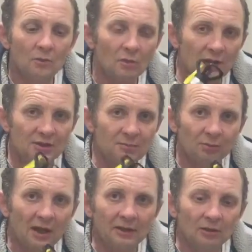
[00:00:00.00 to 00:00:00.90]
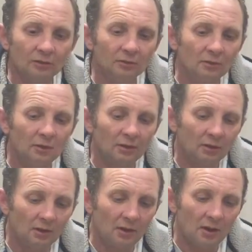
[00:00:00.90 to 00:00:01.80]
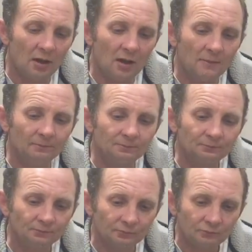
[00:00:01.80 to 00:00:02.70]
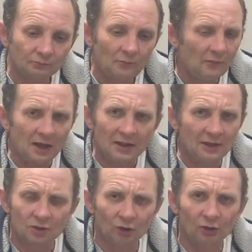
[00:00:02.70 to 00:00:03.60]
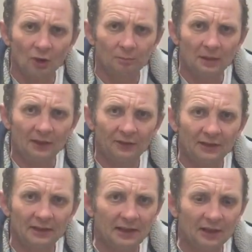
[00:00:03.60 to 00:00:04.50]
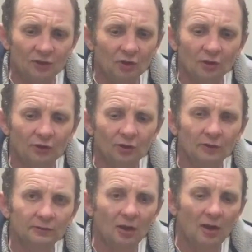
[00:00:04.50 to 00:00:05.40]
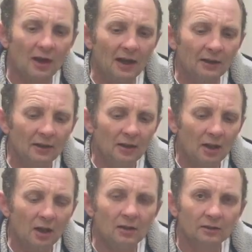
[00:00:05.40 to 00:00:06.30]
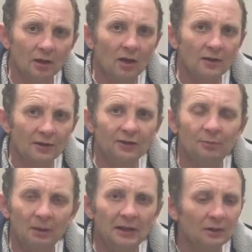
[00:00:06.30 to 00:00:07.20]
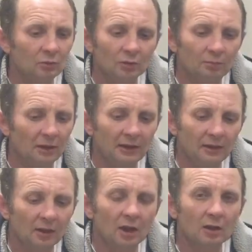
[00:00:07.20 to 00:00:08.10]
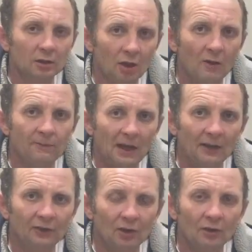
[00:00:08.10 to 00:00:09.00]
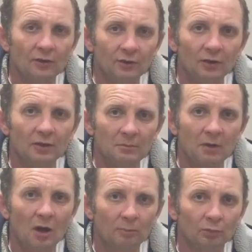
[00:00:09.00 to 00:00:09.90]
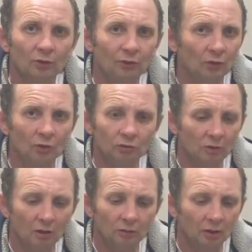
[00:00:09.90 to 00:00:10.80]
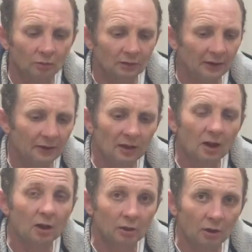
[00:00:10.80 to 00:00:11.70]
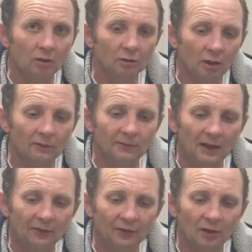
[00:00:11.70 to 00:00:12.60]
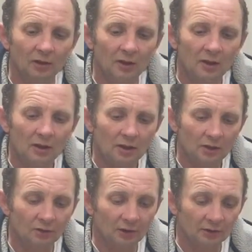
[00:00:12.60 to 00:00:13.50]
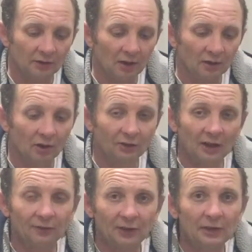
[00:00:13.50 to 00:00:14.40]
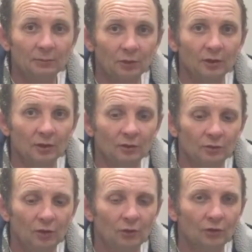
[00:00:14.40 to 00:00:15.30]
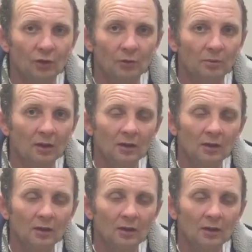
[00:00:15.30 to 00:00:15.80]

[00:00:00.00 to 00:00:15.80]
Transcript: with a spray gun, and then just the odd bits in the kitchen and stuff like that. and like the speed would be a lot faster than doing it by brush or roller, wouldn't it? A lot faster. Cause, you know, like I said, I've seen them doing it on YouTube,